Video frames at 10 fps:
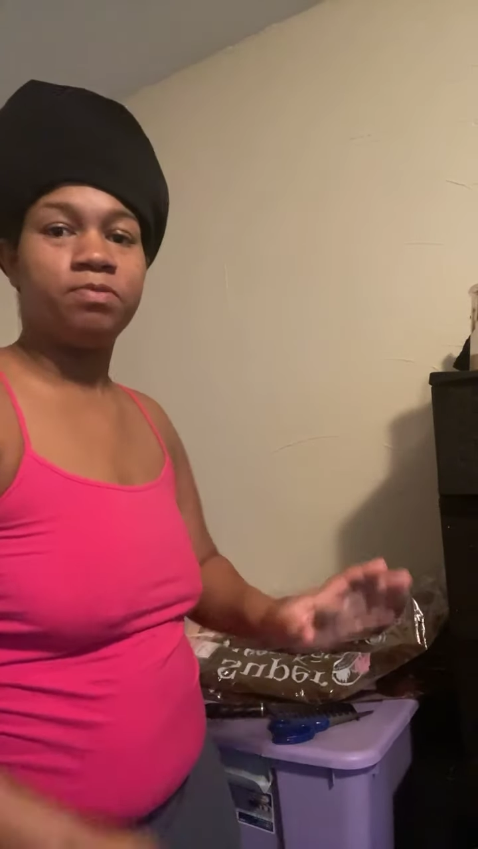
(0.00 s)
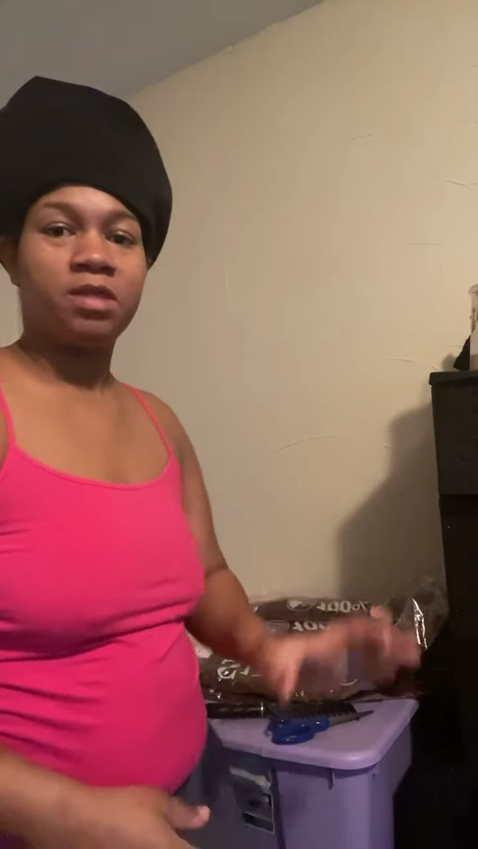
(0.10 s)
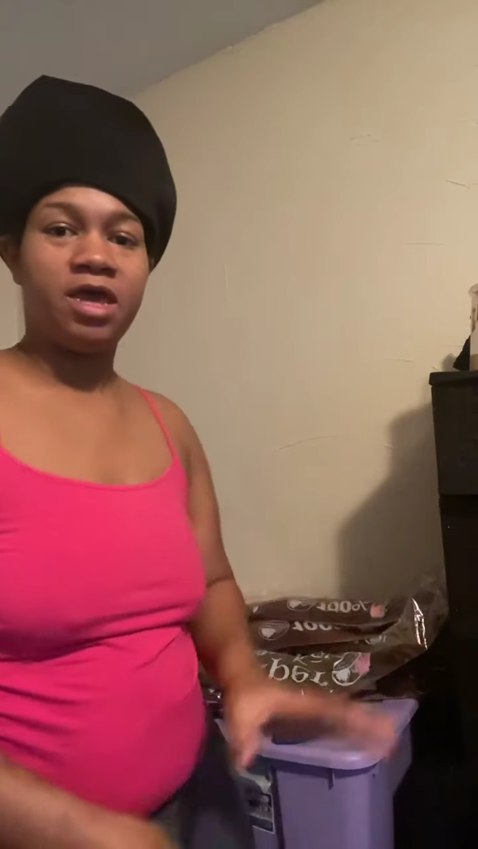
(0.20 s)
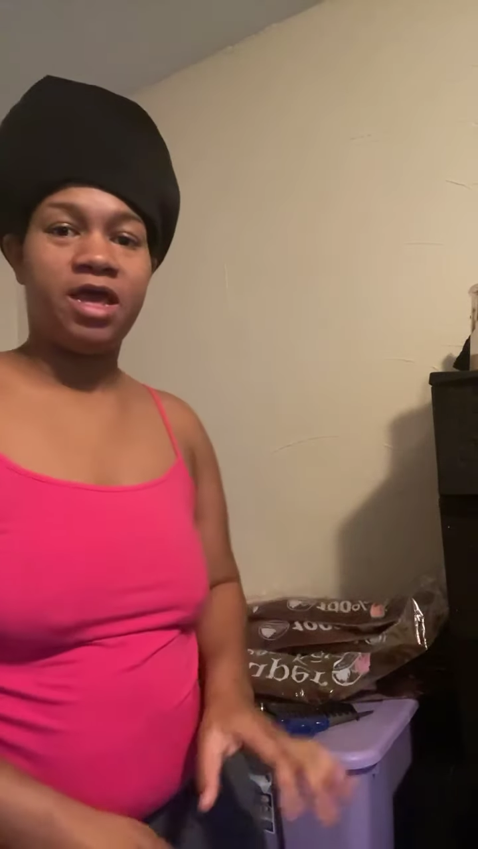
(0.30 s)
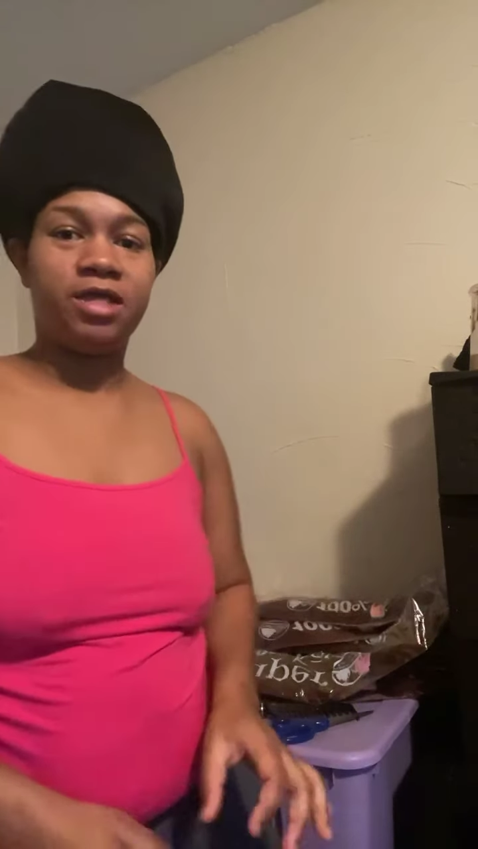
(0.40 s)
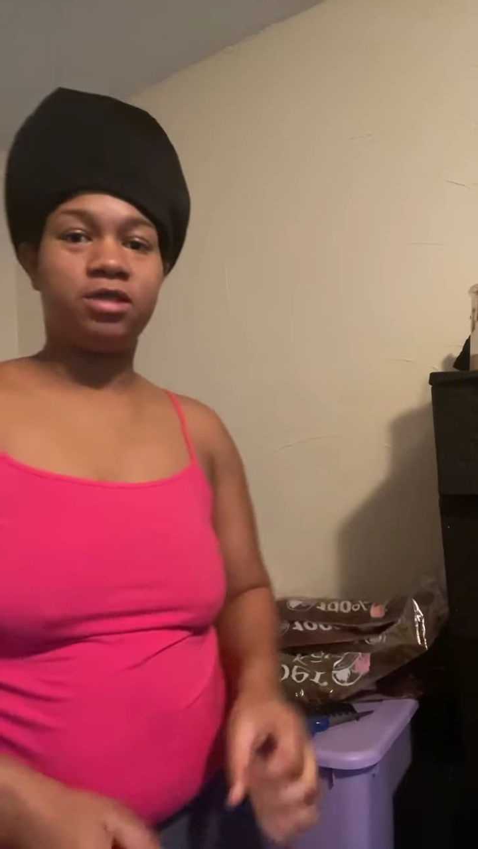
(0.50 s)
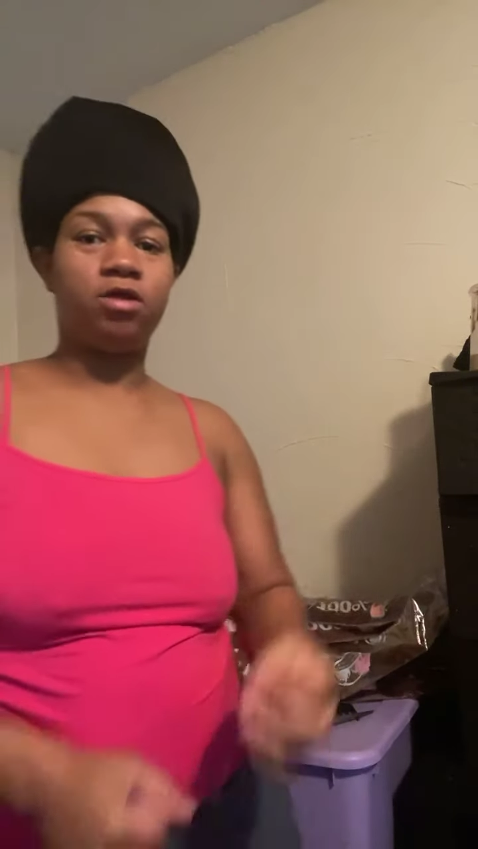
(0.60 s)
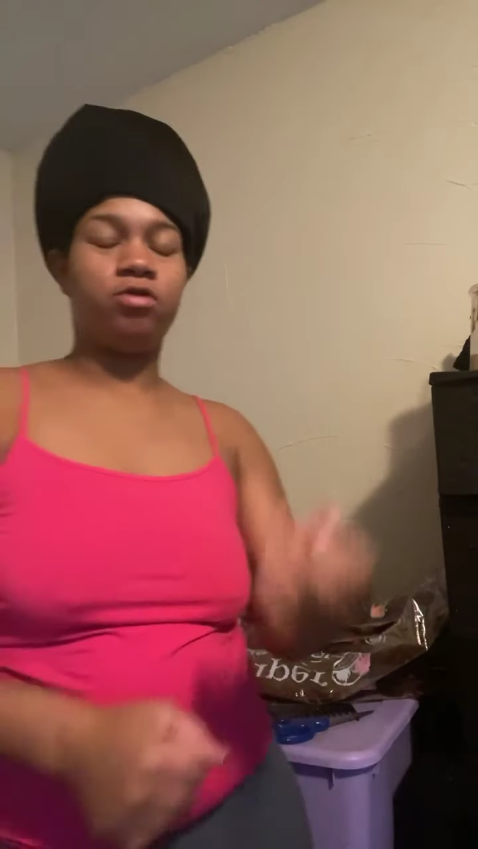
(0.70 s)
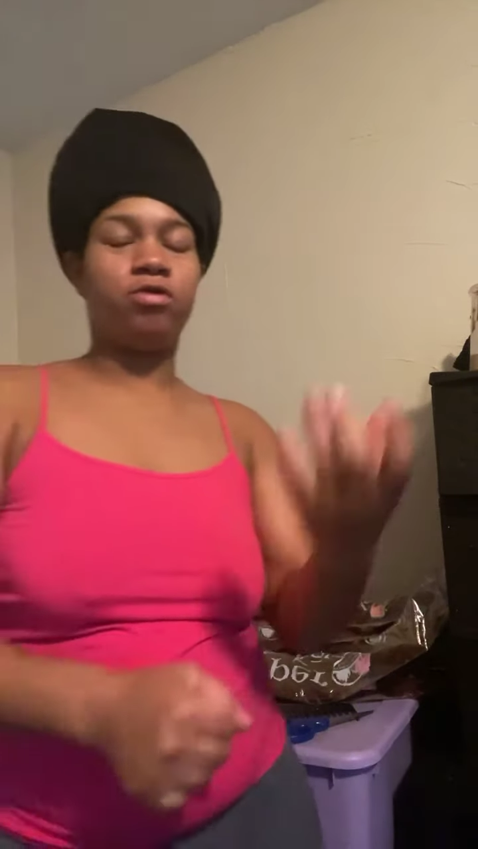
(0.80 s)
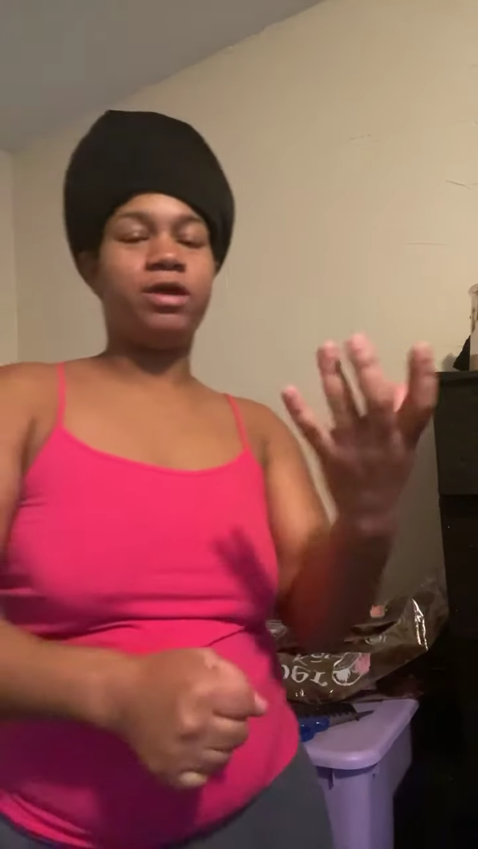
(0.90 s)
And so
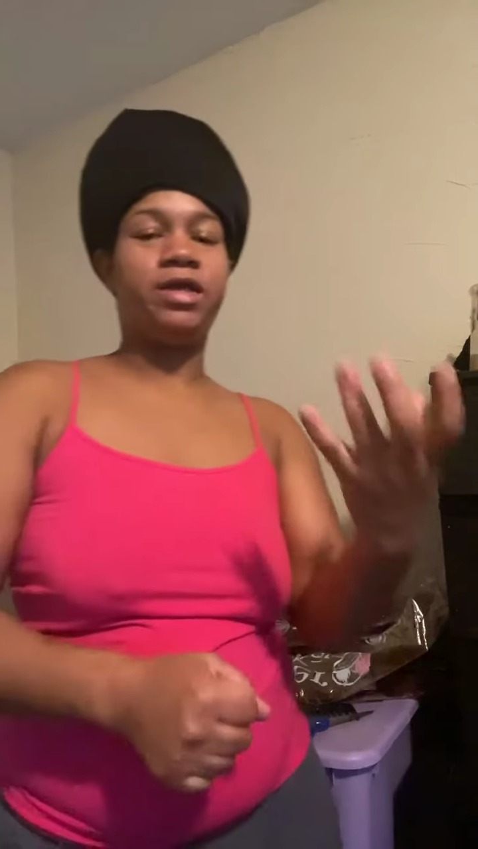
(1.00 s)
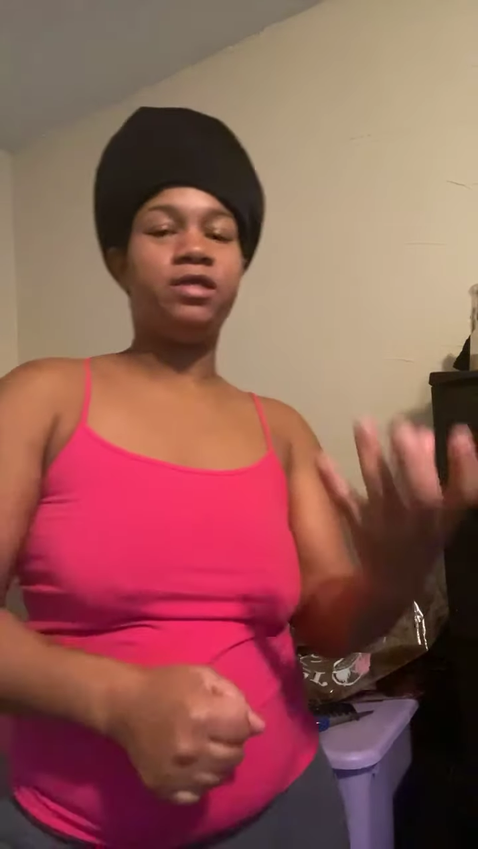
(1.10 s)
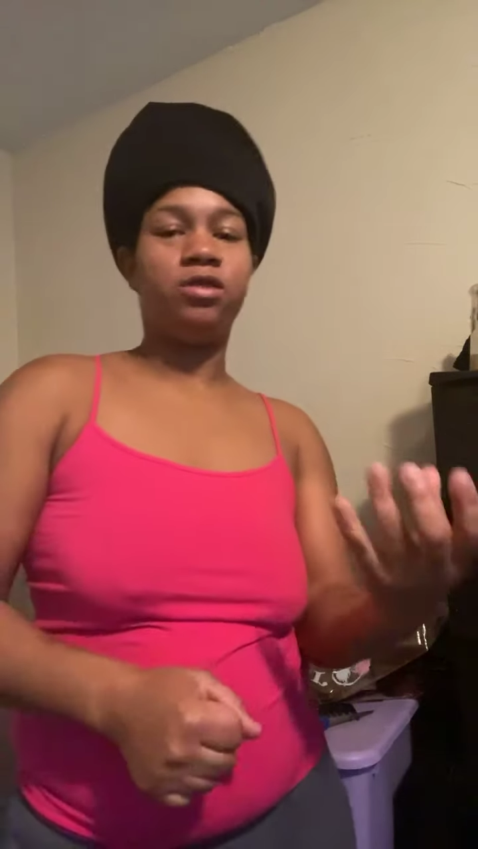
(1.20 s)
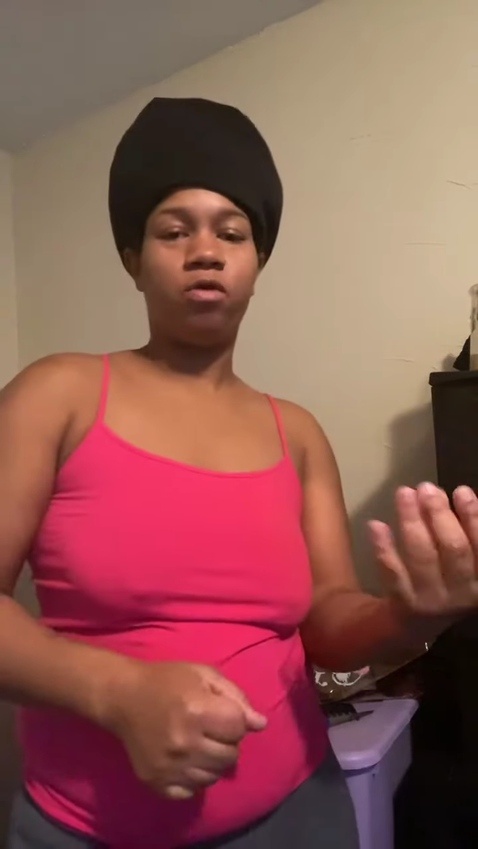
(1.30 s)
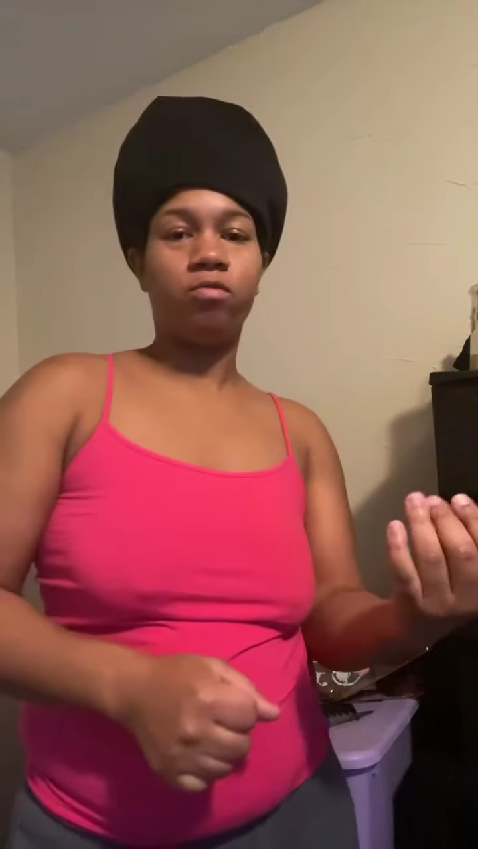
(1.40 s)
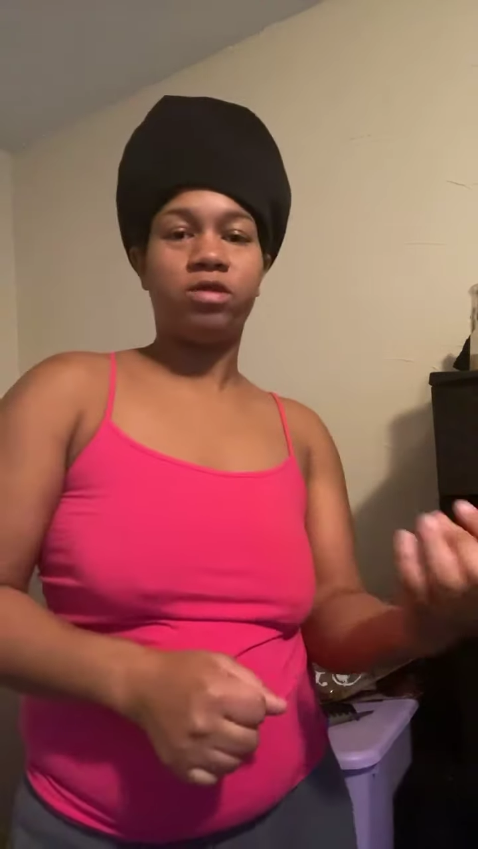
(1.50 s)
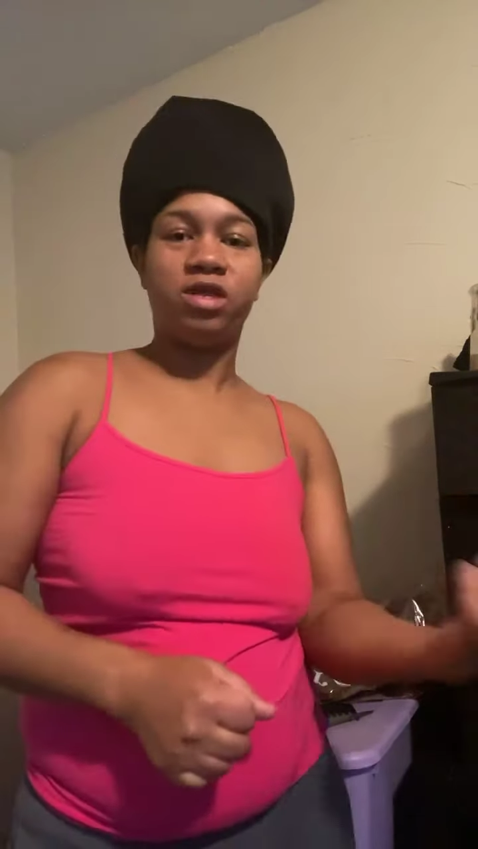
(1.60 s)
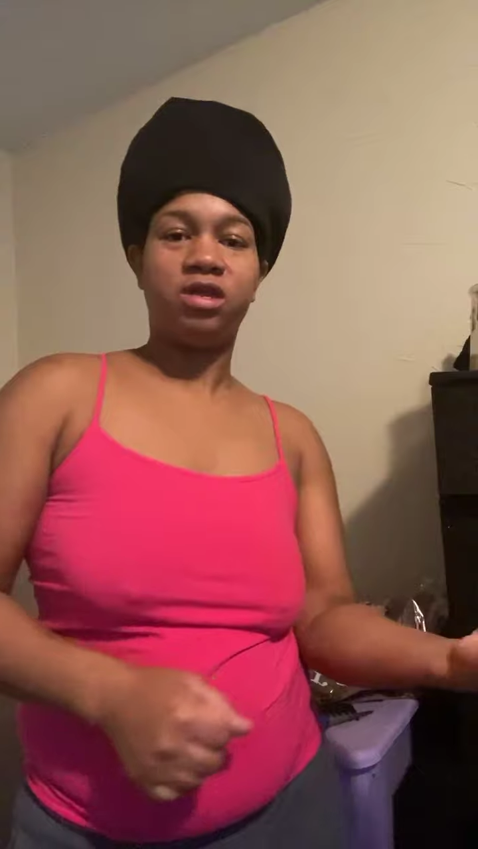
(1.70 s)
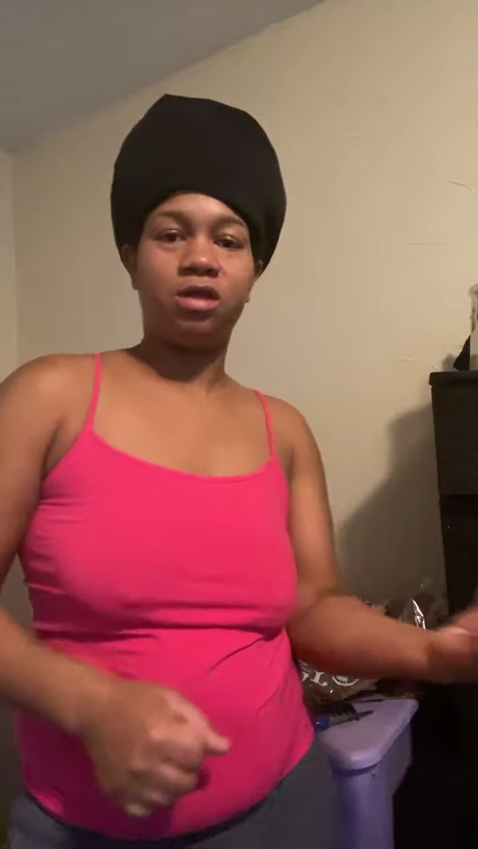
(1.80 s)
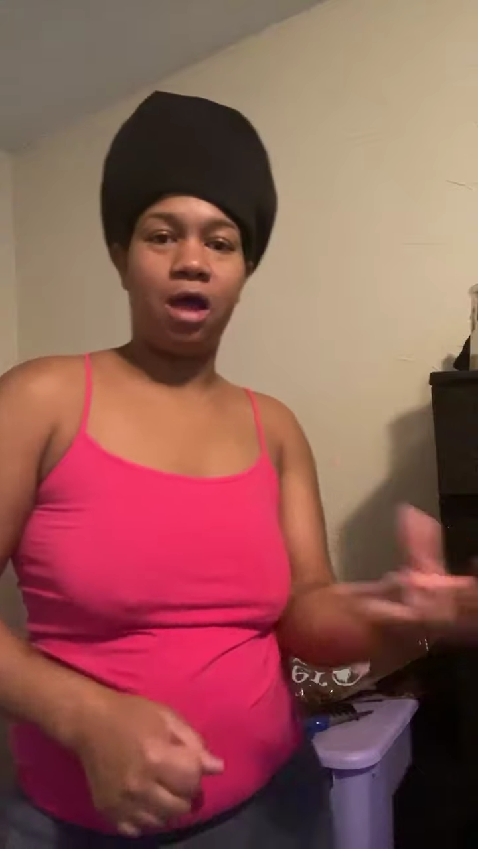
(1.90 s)
your ends don't
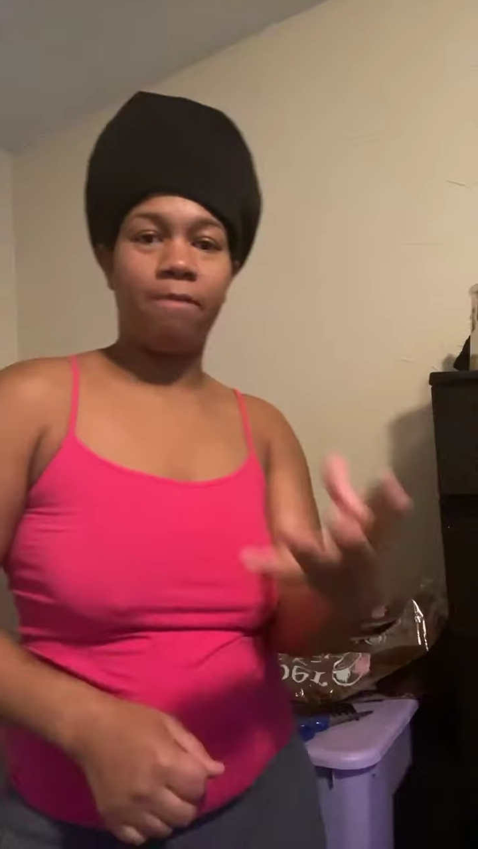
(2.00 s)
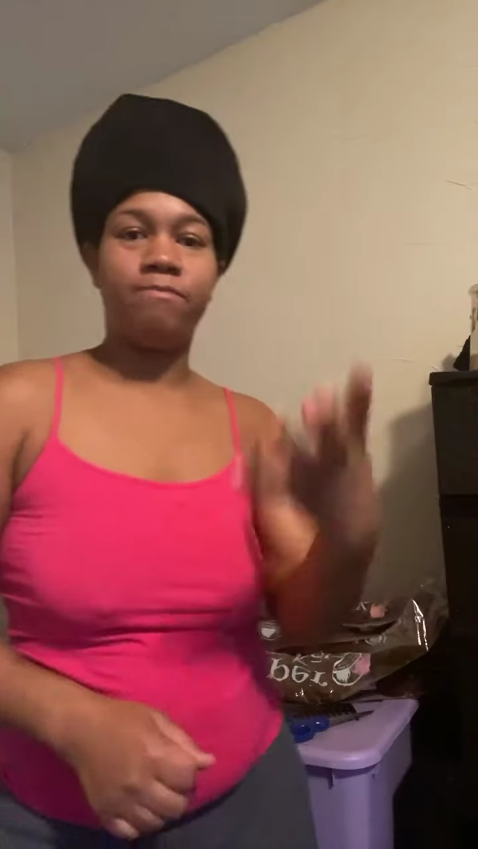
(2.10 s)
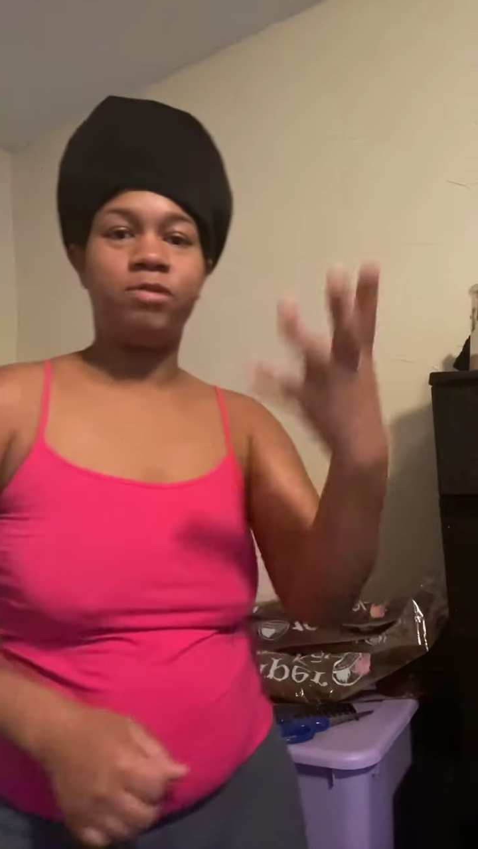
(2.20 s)
just come,